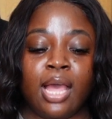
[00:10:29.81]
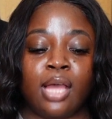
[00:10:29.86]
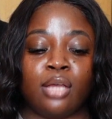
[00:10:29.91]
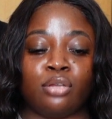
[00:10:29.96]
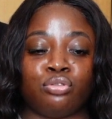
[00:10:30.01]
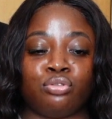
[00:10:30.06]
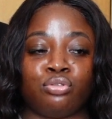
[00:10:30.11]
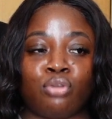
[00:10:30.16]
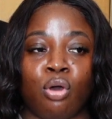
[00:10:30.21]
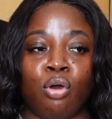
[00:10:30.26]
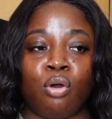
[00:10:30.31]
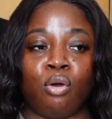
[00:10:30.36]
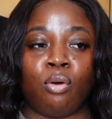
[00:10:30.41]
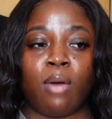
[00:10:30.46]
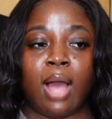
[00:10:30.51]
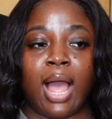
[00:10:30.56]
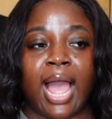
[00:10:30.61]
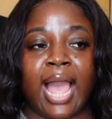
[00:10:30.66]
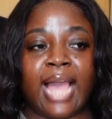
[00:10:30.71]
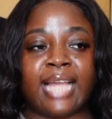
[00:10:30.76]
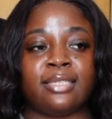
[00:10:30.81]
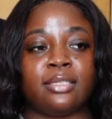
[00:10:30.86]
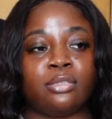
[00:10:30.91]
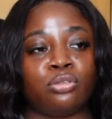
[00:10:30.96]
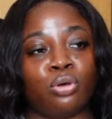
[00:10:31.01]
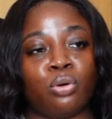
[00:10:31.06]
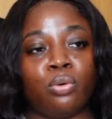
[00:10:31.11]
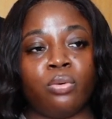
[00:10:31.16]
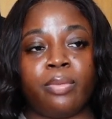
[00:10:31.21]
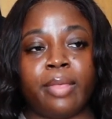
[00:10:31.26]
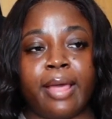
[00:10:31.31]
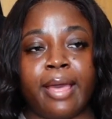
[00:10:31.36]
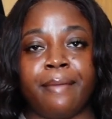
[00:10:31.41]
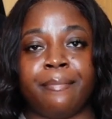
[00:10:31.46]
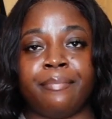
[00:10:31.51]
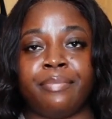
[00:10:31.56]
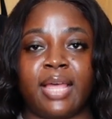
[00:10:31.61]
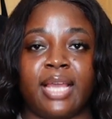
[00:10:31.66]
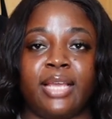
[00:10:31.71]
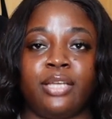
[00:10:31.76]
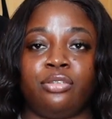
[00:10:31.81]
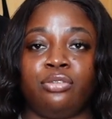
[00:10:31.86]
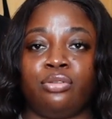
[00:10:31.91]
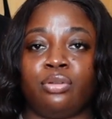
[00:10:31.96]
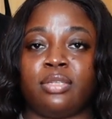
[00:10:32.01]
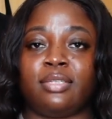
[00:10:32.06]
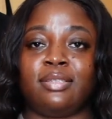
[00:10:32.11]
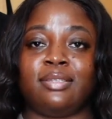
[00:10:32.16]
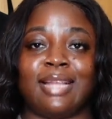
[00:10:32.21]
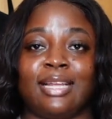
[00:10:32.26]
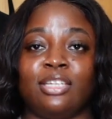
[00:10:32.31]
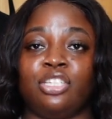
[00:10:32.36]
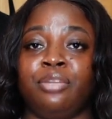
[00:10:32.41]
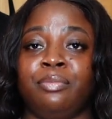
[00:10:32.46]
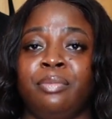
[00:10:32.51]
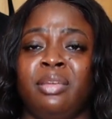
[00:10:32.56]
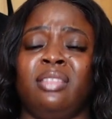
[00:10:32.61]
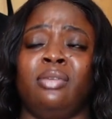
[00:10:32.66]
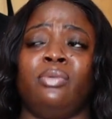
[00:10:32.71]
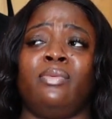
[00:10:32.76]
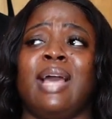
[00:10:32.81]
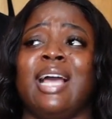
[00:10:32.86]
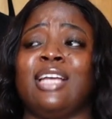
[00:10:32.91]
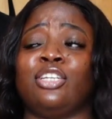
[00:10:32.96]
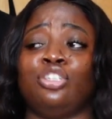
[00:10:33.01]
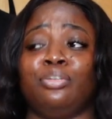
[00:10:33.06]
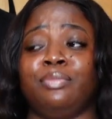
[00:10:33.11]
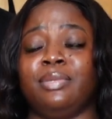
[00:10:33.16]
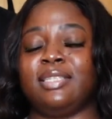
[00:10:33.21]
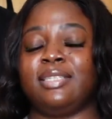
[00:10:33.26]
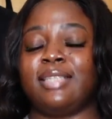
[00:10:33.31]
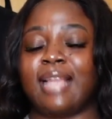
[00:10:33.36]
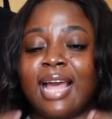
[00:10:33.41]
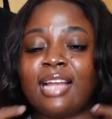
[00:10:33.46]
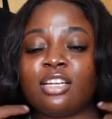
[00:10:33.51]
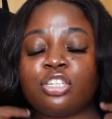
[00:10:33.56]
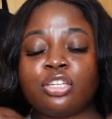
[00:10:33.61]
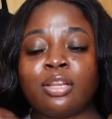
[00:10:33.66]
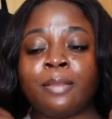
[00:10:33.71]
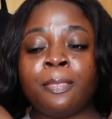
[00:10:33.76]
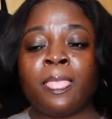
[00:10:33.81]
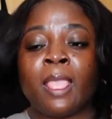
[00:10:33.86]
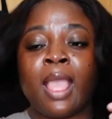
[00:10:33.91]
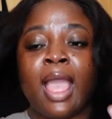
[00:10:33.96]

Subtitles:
So I told them that it's not snatching me the way I should be snatched.